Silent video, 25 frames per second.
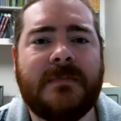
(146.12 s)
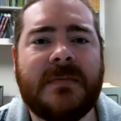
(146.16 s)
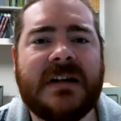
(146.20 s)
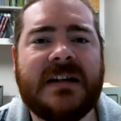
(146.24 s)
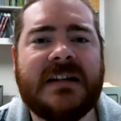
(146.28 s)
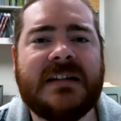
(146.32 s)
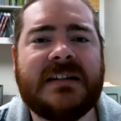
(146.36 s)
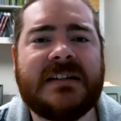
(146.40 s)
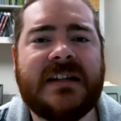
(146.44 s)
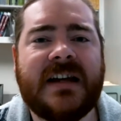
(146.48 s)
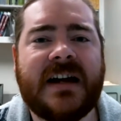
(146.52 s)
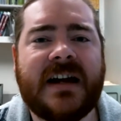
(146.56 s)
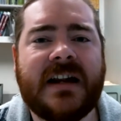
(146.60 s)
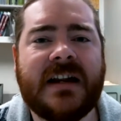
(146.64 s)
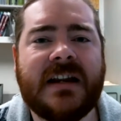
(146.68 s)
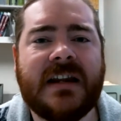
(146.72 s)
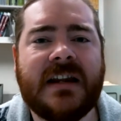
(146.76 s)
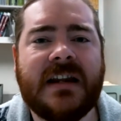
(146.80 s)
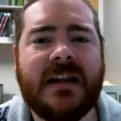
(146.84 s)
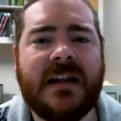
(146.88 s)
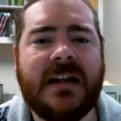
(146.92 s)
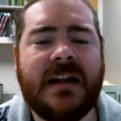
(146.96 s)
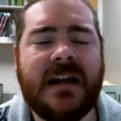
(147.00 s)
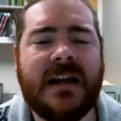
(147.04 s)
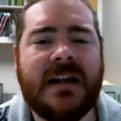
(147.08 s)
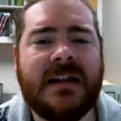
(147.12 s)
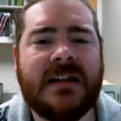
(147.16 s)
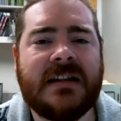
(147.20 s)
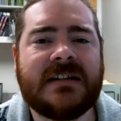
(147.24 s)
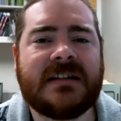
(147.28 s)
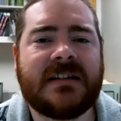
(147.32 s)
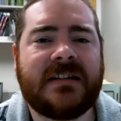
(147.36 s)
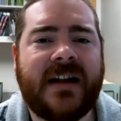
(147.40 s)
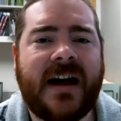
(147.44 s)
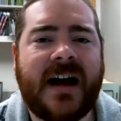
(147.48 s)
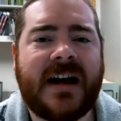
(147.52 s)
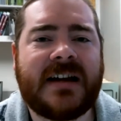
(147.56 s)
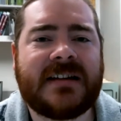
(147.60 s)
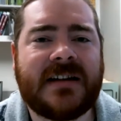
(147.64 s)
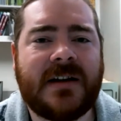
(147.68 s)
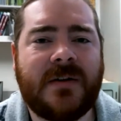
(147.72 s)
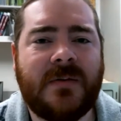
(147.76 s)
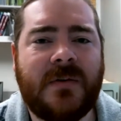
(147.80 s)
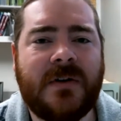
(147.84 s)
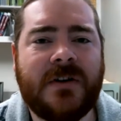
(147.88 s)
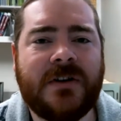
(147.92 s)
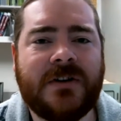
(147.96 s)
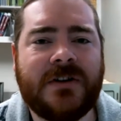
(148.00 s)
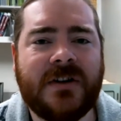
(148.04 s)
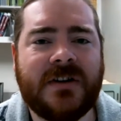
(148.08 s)
is that in this class I
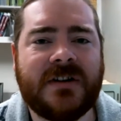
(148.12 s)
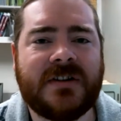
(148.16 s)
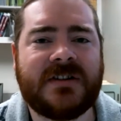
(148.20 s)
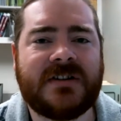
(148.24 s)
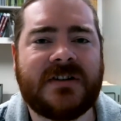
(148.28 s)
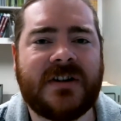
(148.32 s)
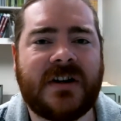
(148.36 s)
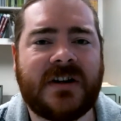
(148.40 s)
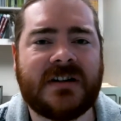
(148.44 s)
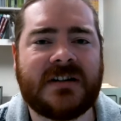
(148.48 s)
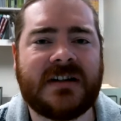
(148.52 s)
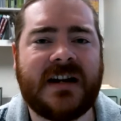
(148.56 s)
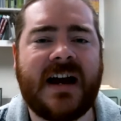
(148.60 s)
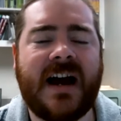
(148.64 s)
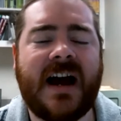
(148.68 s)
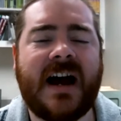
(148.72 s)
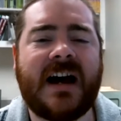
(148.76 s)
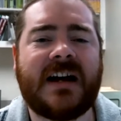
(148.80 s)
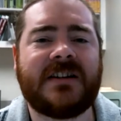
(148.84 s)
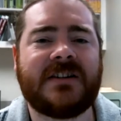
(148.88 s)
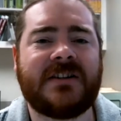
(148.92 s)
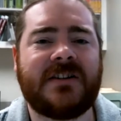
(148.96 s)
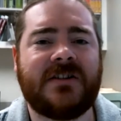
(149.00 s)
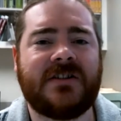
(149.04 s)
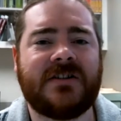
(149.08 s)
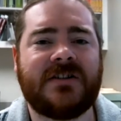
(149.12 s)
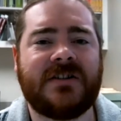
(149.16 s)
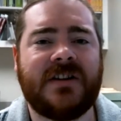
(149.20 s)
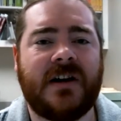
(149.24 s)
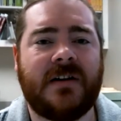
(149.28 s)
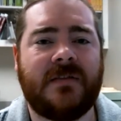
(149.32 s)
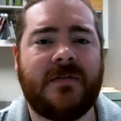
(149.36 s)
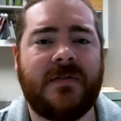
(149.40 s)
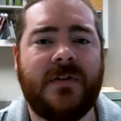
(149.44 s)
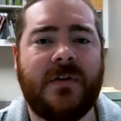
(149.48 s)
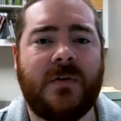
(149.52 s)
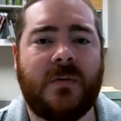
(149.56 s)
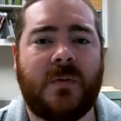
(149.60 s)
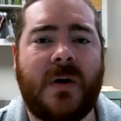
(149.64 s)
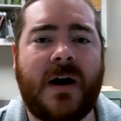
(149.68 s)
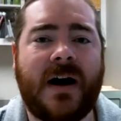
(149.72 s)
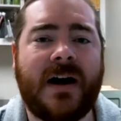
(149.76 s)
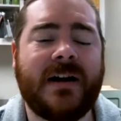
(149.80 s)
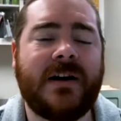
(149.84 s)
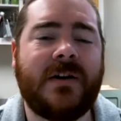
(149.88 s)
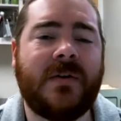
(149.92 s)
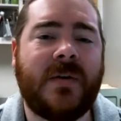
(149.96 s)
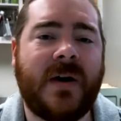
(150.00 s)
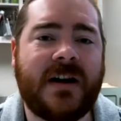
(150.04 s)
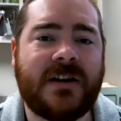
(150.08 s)
want you to start to ask yourself the
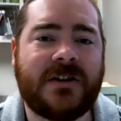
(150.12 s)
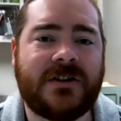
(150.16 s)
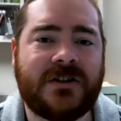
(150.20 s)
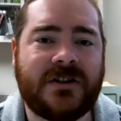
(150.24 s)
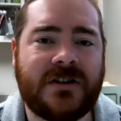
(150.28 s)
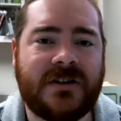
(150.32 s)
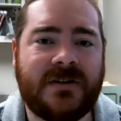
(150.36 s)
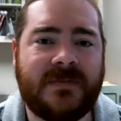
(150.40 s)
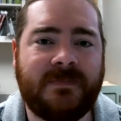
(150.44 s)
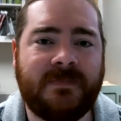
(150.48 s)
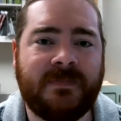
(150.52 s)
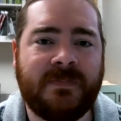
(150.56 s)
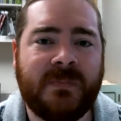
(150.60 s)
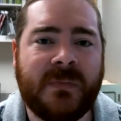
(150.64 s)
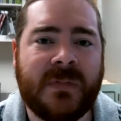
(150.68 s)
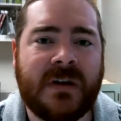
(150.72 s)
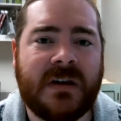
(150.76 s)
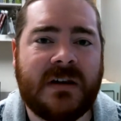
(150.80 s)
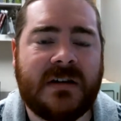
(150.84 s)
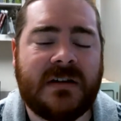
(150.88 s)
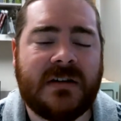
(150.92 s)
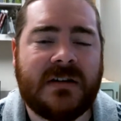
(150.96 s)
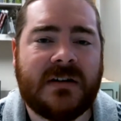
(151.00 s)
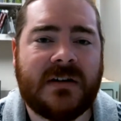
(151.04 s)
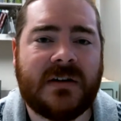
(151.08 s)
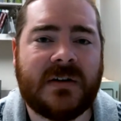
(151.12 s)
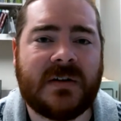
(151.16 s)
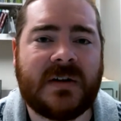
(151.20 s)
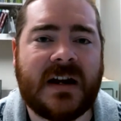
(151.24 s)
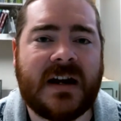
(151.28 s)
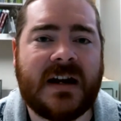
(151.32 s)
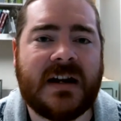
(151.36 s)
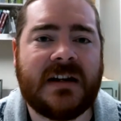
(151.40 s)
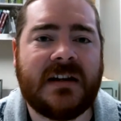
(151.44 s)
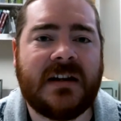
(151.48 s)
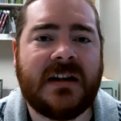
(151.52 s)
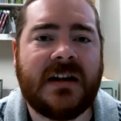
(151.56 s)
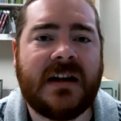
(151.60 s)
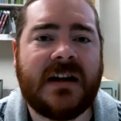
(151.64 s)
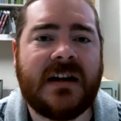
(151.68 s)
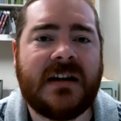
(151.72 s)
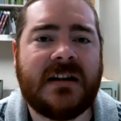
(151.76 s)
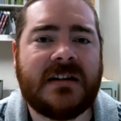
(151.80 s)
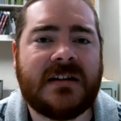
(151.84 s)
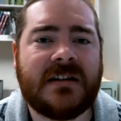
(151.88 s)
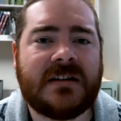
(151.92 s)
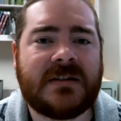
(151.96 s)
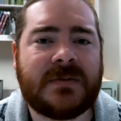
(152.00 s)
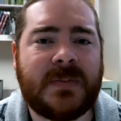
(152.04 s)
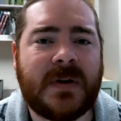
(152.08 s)
why question. Okay,
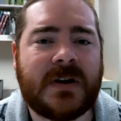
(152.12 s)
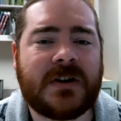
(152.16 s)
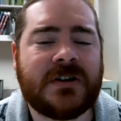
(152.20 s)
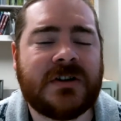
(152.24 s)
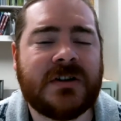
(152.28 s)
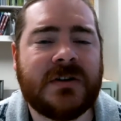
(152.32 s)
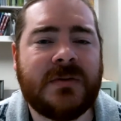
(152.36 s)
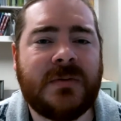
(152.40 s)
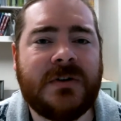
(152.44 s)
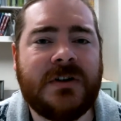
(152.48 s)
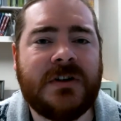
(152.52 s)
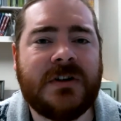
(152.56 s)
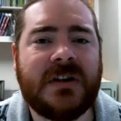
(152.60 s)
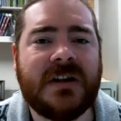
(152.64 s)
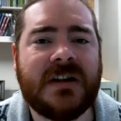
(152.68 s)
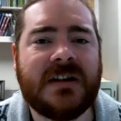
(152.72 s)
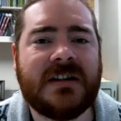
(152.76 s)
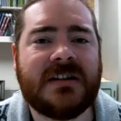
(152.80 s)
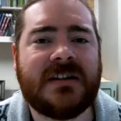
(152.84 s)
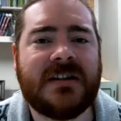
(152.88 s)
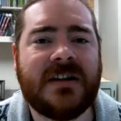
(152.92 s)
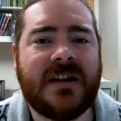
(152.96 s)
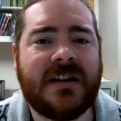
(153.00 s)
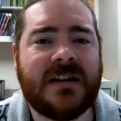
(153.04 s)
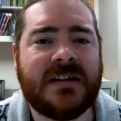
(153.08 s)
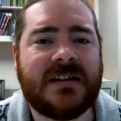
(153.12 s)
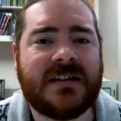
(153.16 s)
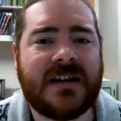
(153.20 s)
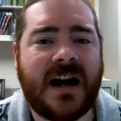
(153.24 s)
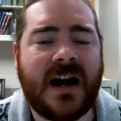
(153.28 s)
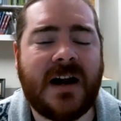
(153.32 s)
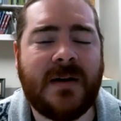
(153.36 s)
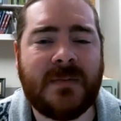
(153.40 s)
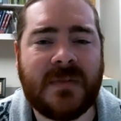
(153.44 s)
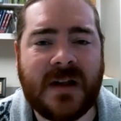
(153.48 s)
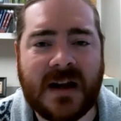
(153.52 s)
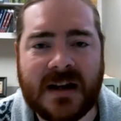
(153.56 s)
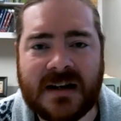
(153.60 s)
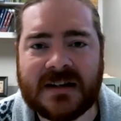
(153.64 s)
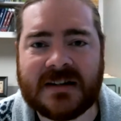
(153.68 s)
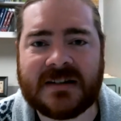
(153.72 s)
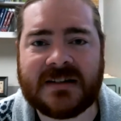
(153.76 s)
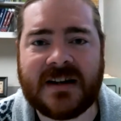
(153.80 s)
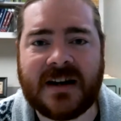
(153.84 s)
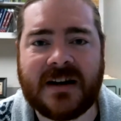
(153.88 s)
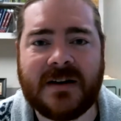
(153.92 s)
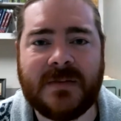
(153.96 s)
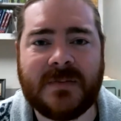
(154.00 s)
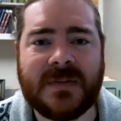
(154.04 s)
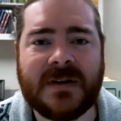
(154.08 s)
especially when you get to the timeline
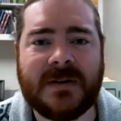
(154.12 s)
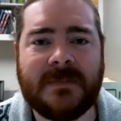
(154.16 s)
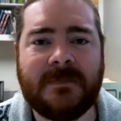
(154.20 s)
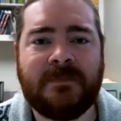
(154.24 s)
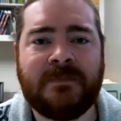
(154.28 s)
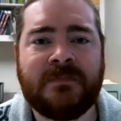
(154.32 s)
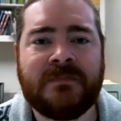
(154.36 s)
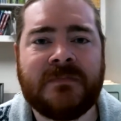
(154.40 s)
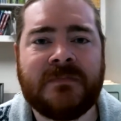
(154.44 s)
assignment,